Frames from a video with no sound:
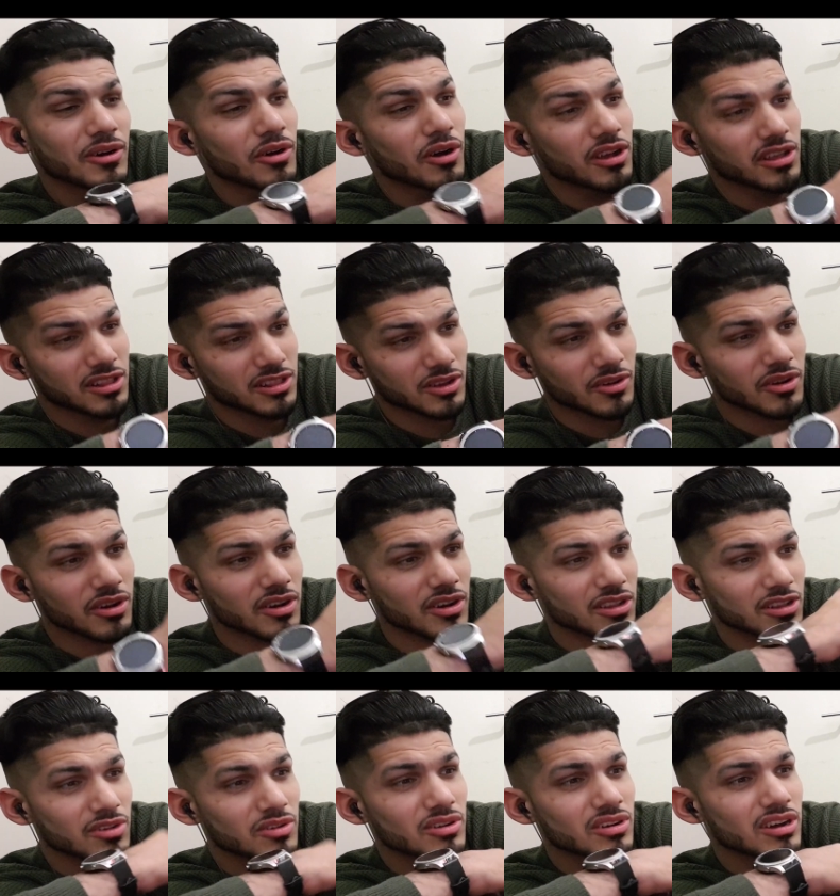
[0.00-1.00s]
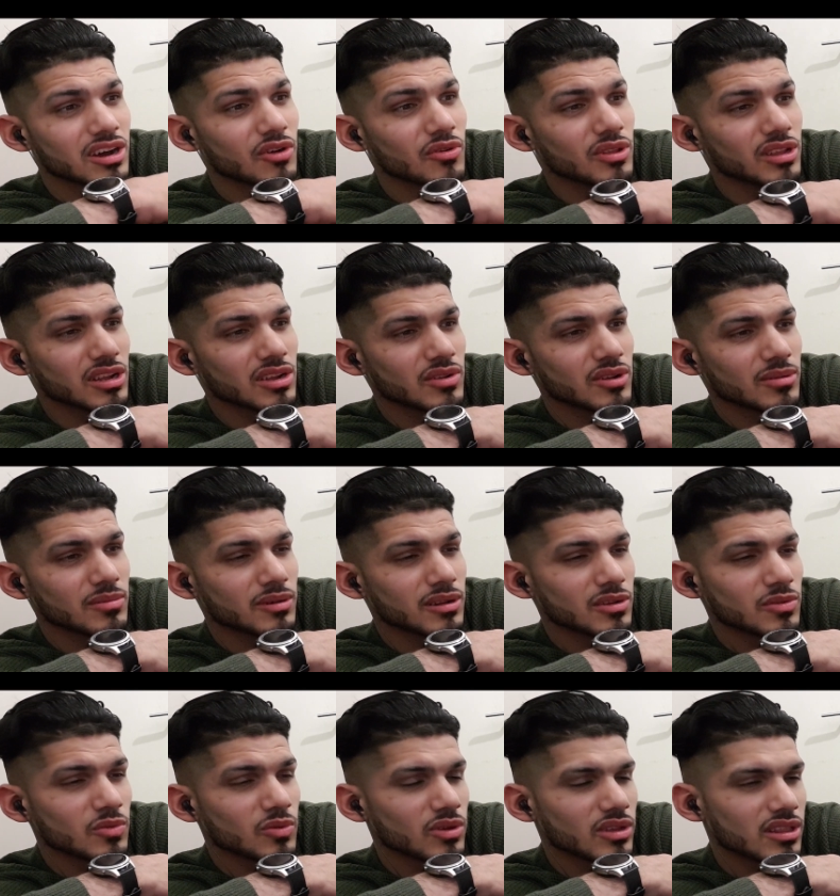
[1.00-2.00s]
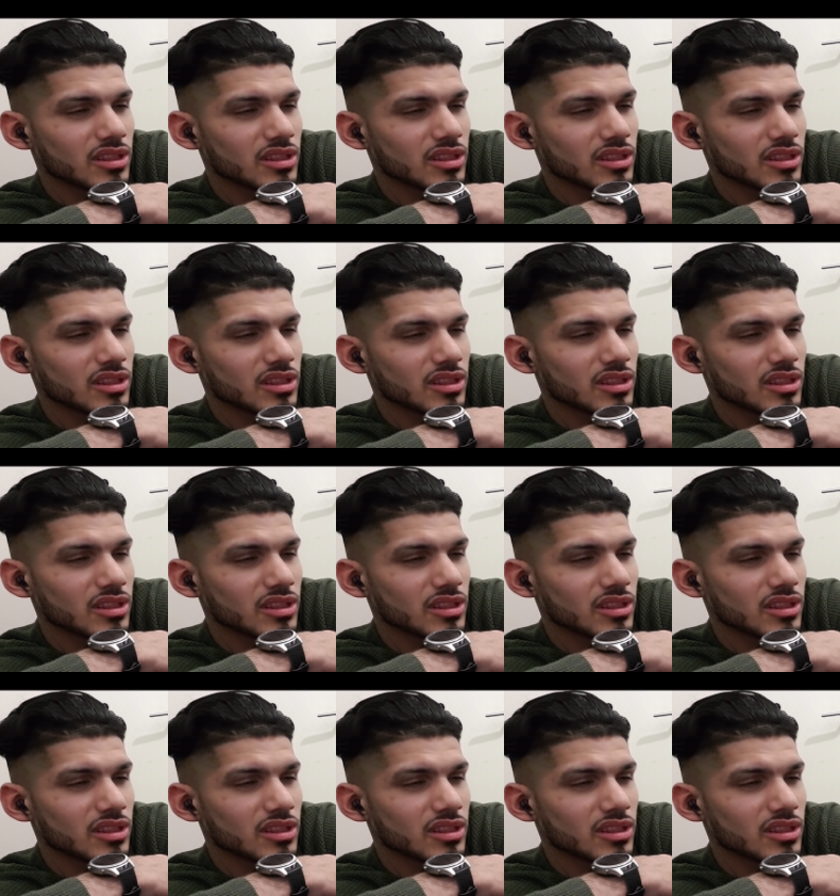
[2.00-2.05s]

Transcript: He's still always unavailable.